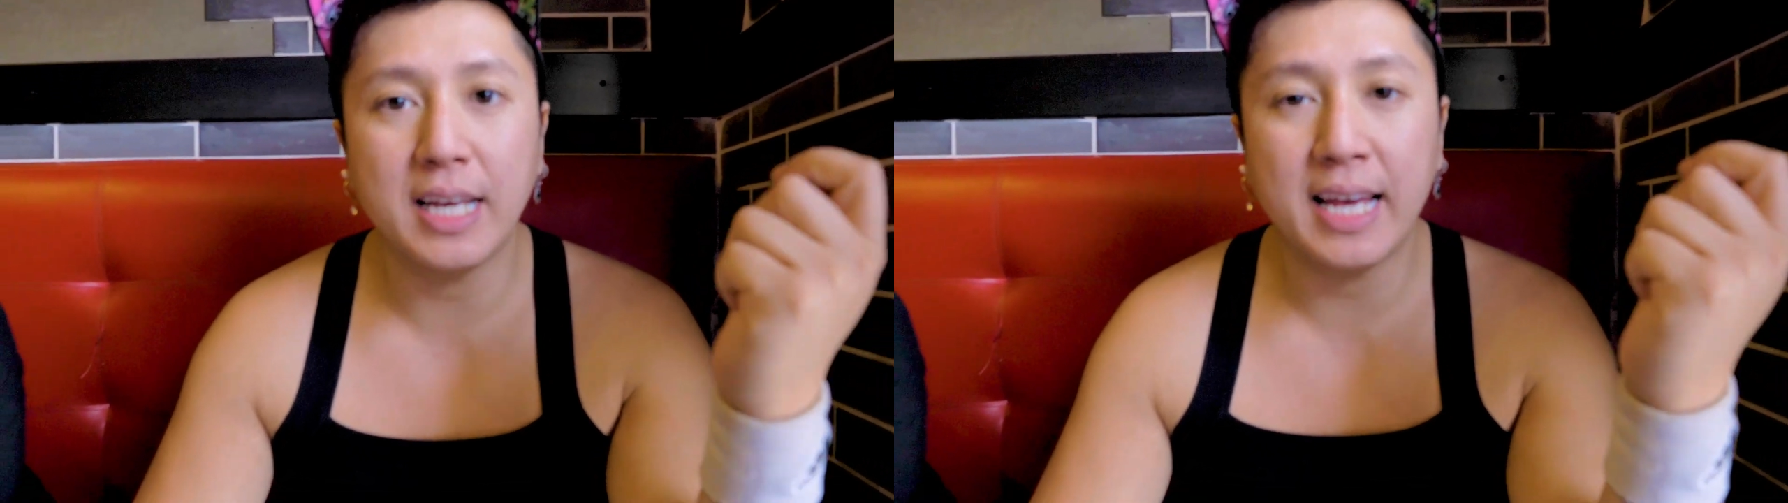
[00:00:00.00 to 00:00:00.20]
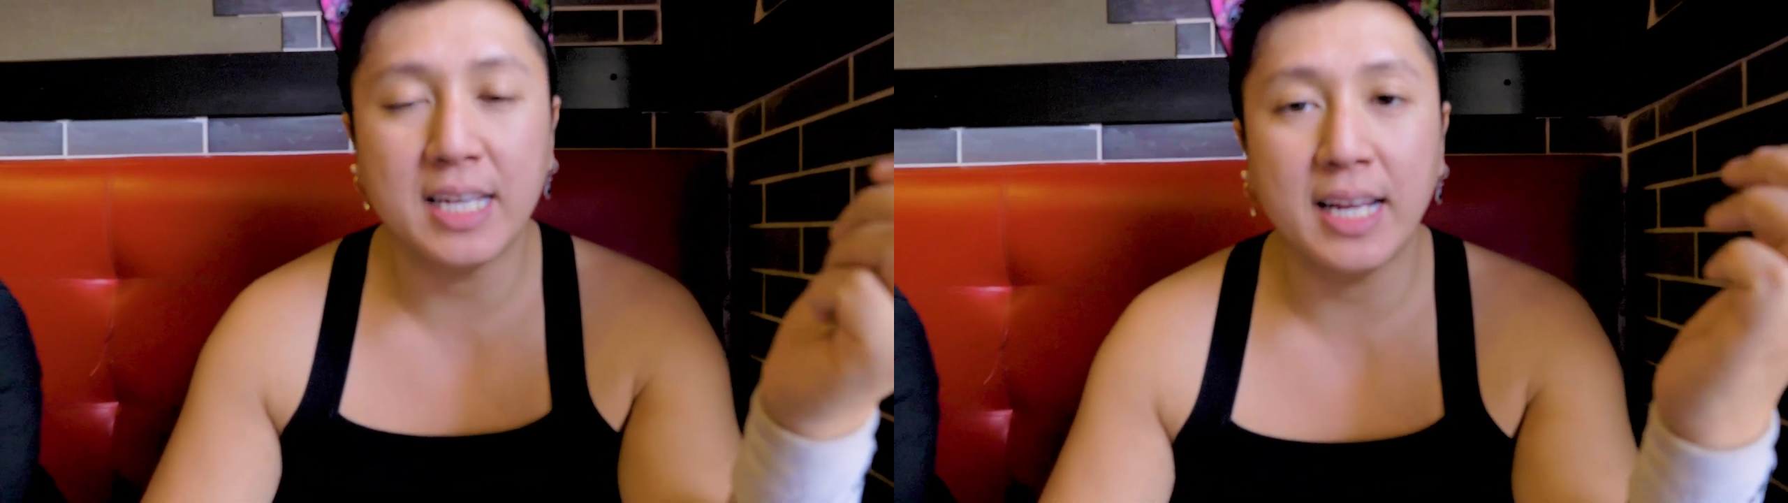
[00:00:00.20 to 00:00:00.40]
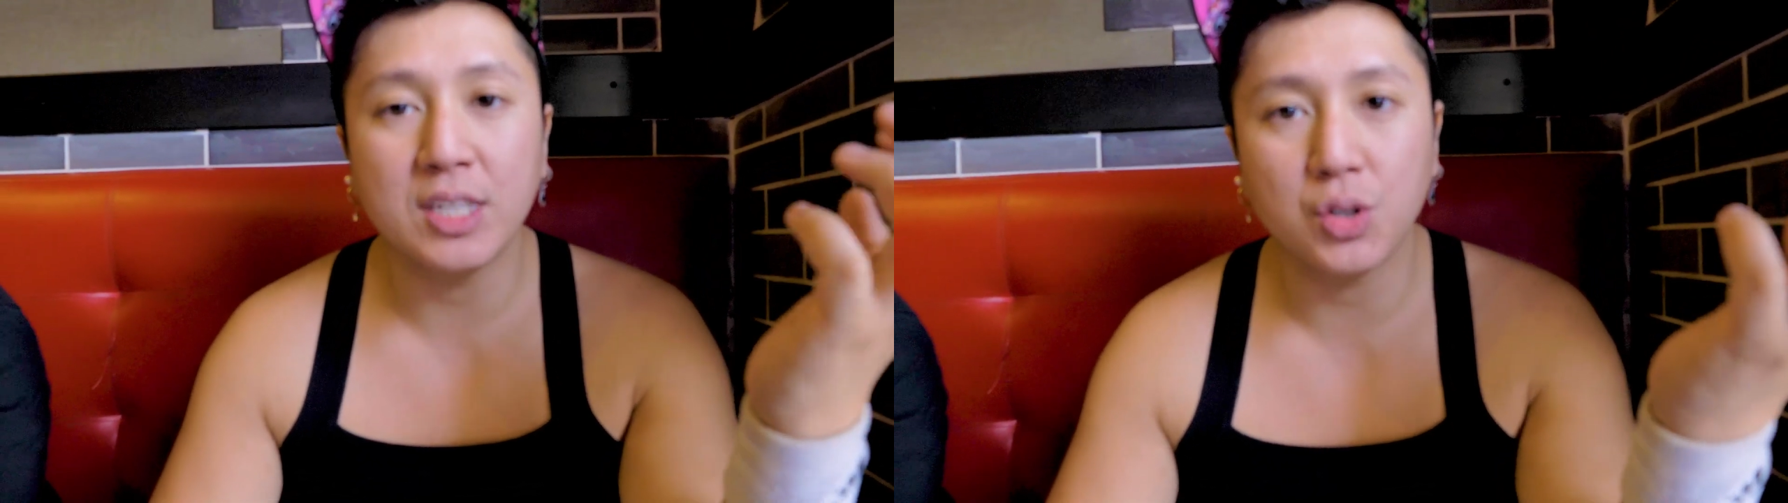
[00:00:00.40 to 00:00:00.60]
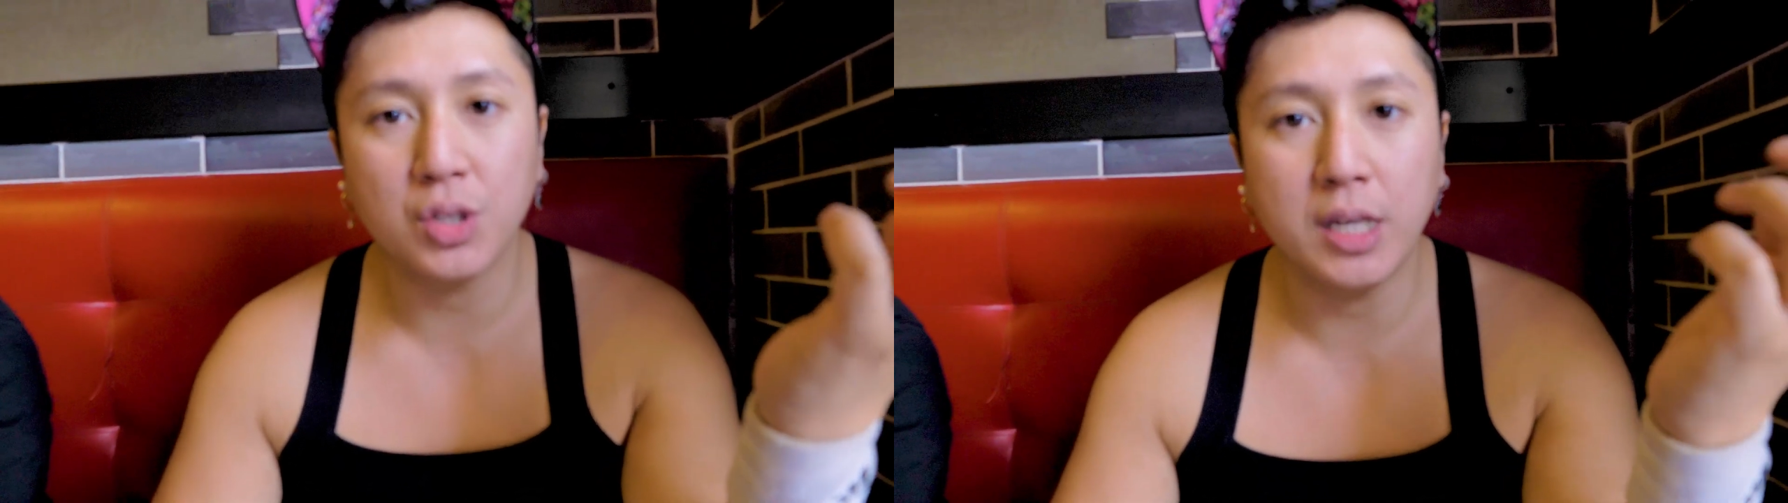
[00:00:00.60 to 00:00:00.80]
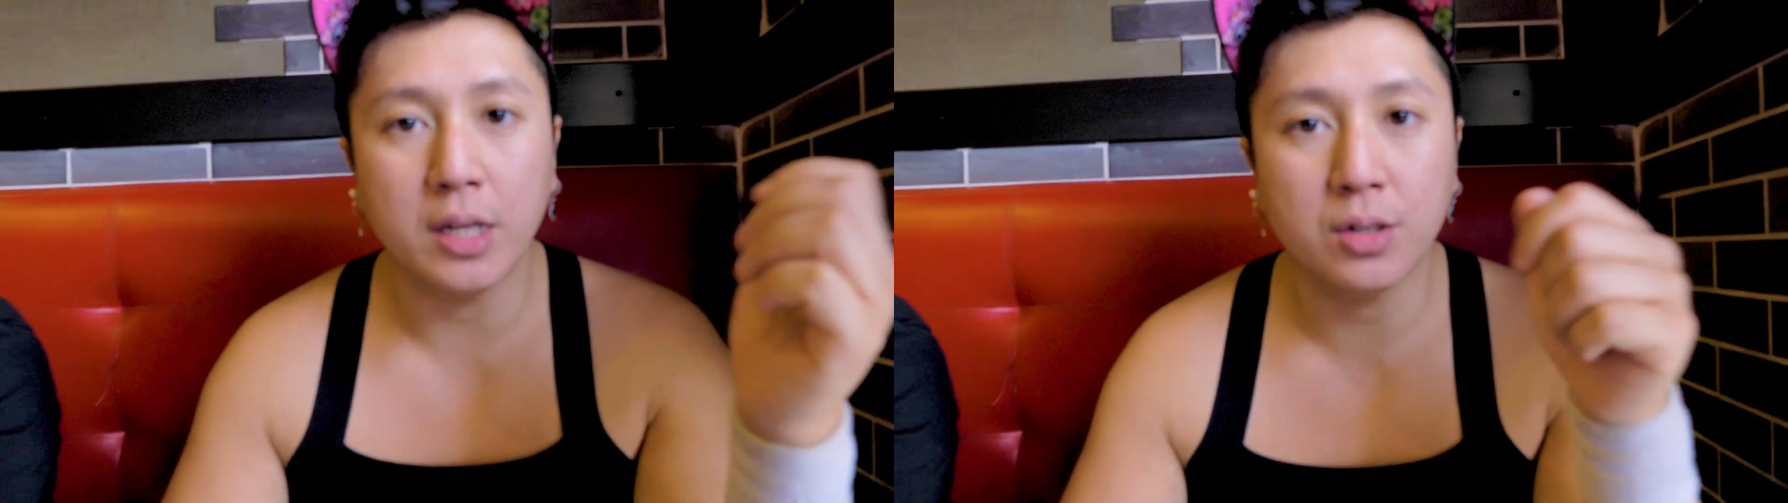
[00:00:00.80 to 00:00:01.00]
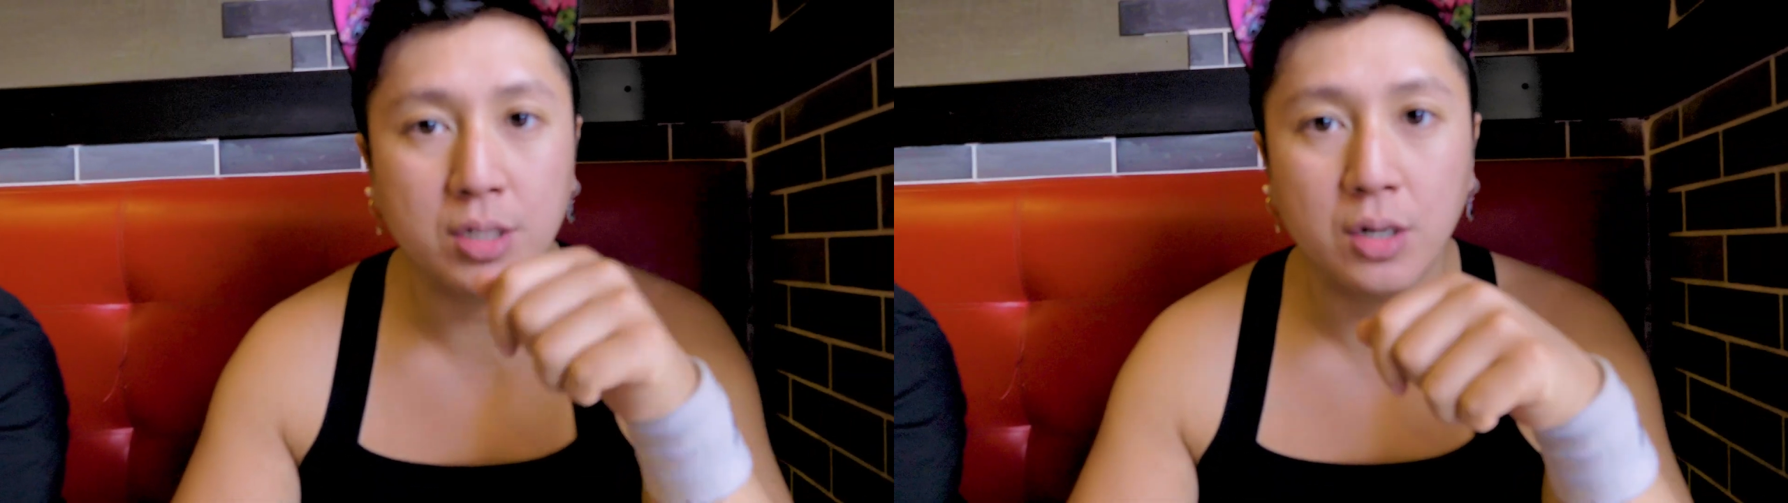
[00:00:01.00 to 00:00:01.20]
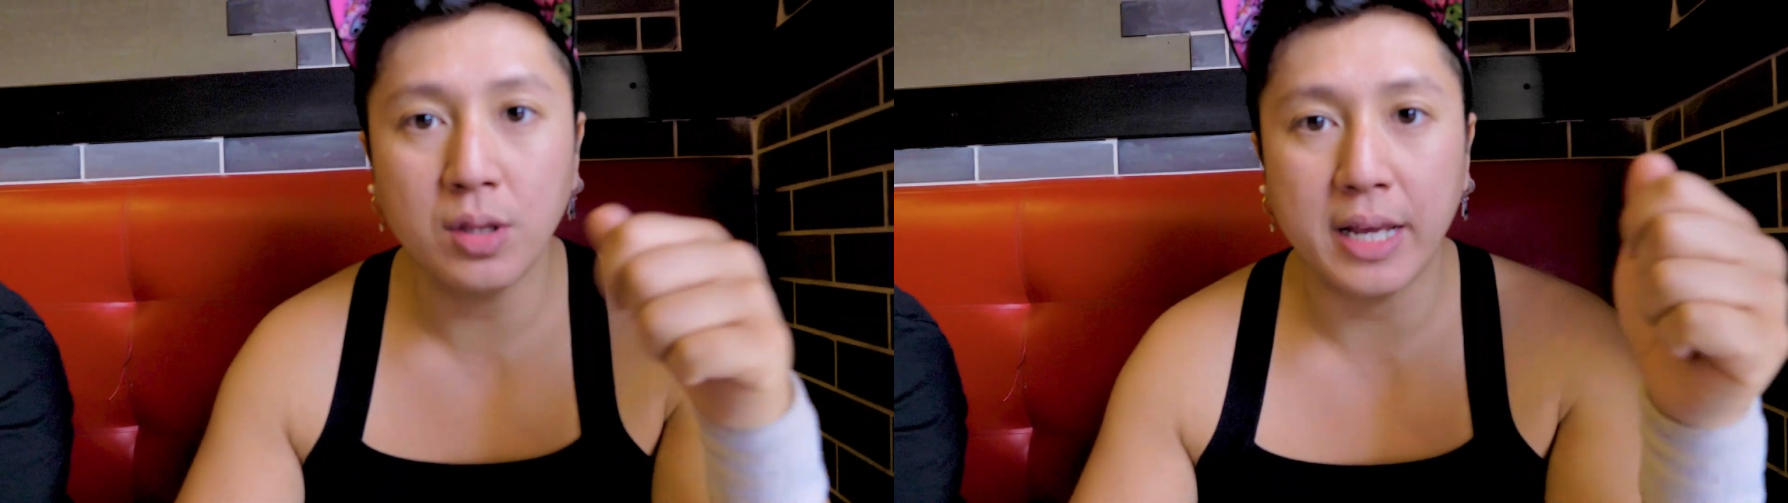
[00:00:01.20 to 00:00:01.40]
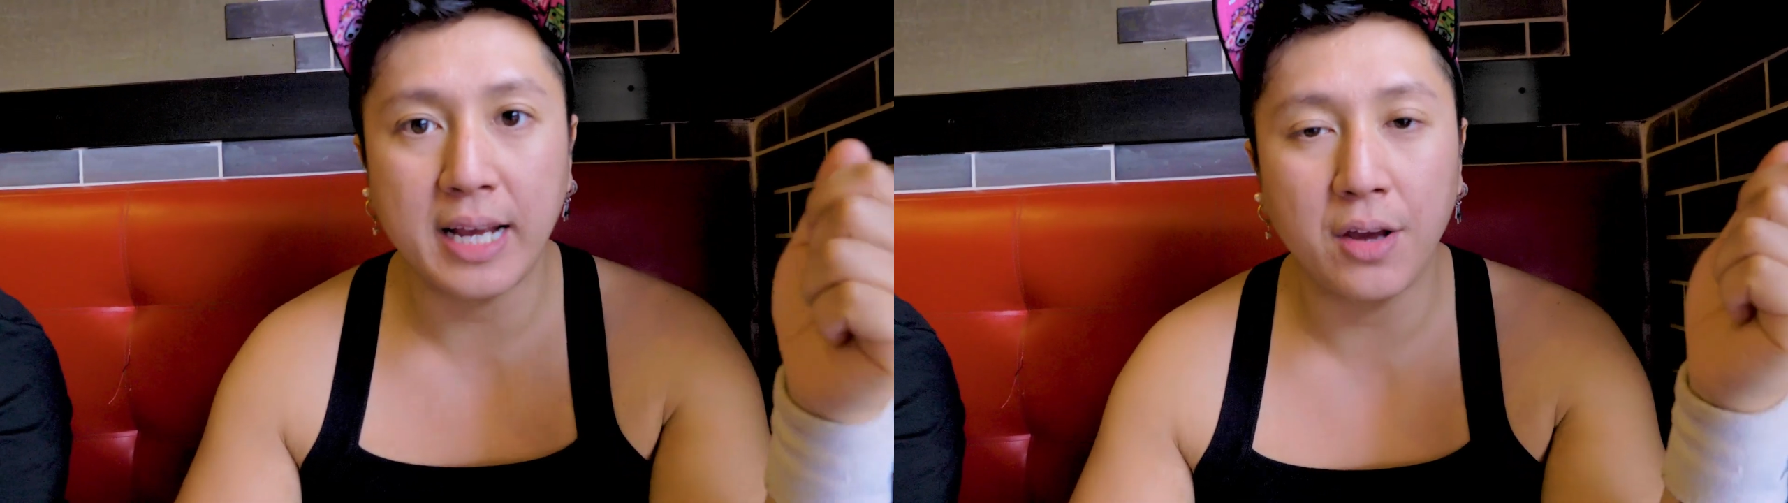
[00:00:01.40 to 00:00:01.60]
add a nice earthy
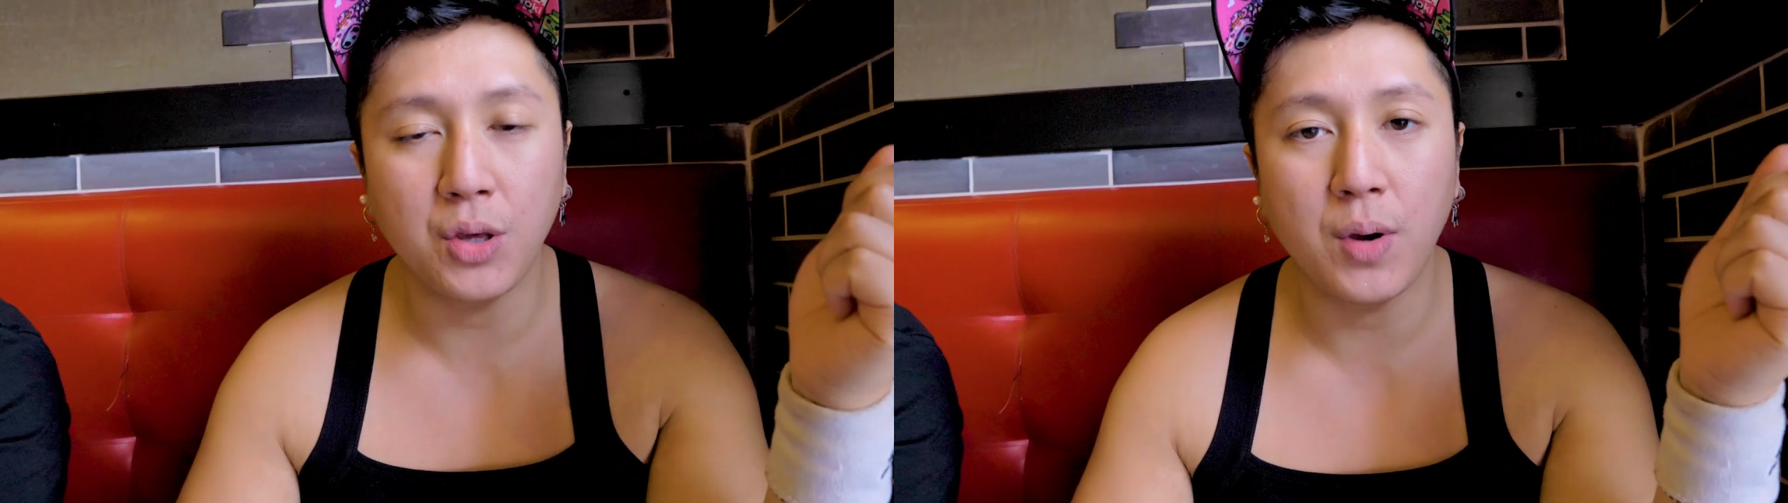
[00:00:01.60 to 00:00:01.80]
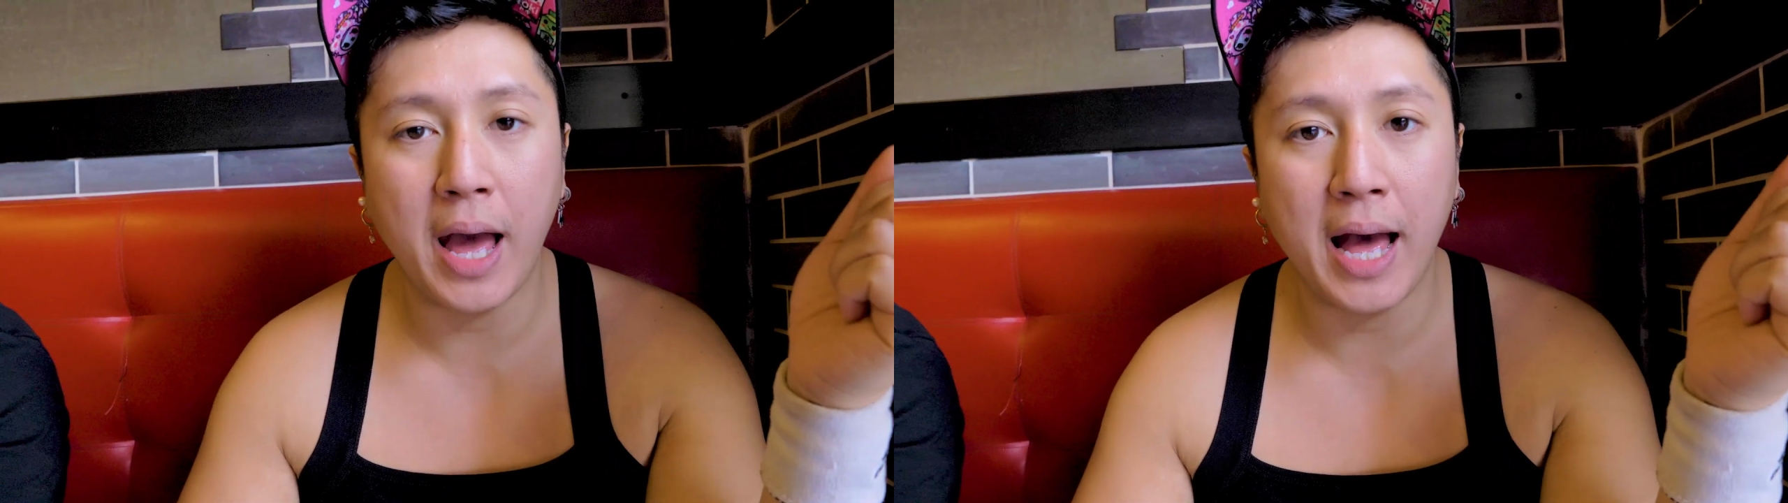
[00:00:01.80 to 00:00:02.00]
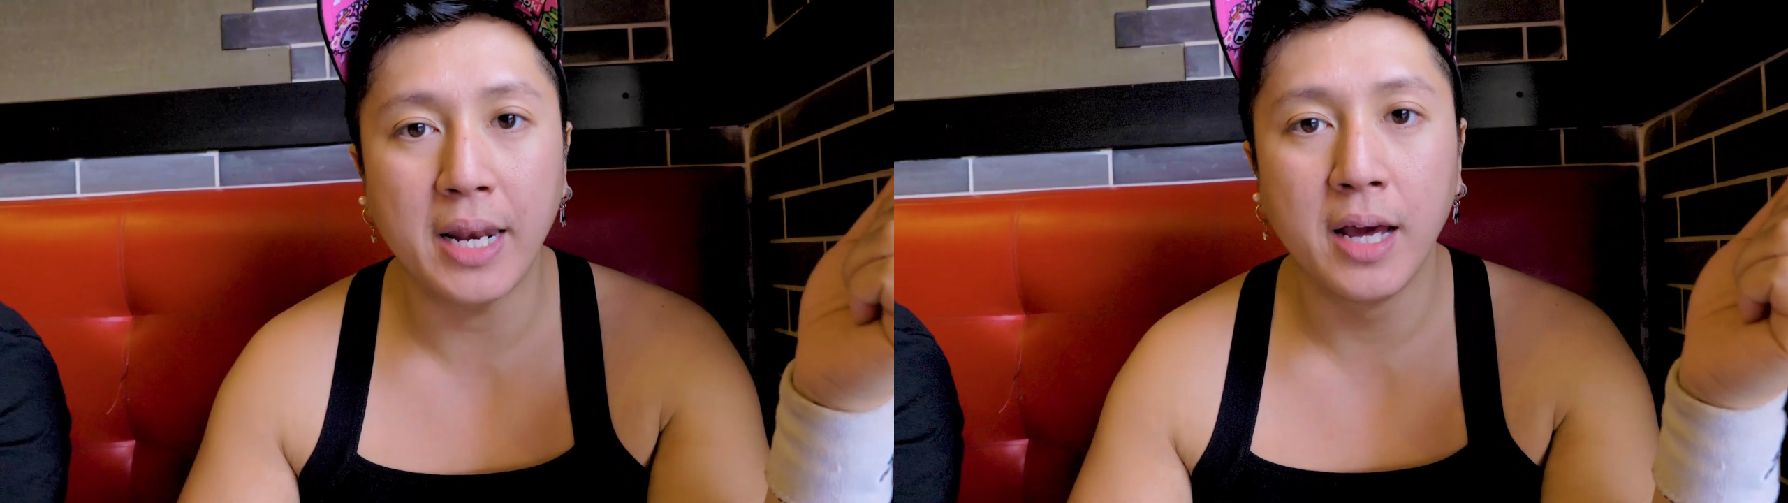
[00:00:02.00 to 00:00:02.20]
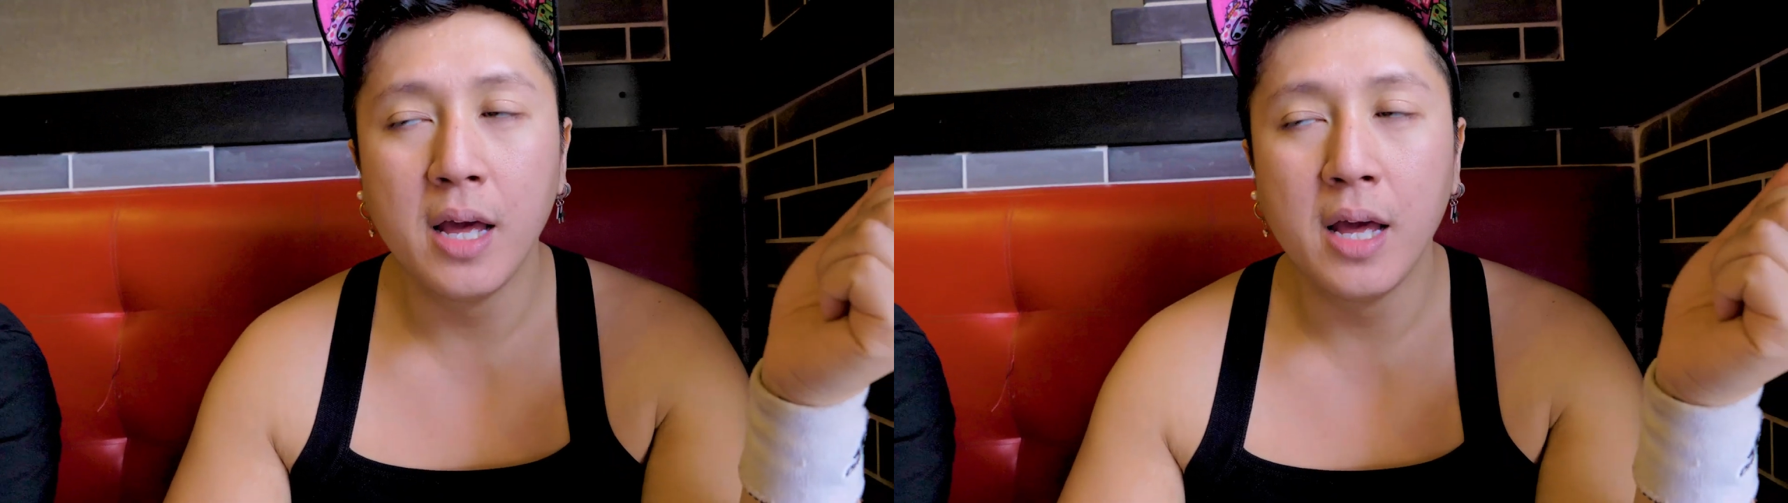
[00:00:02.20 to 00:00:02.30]
undertone, like how you add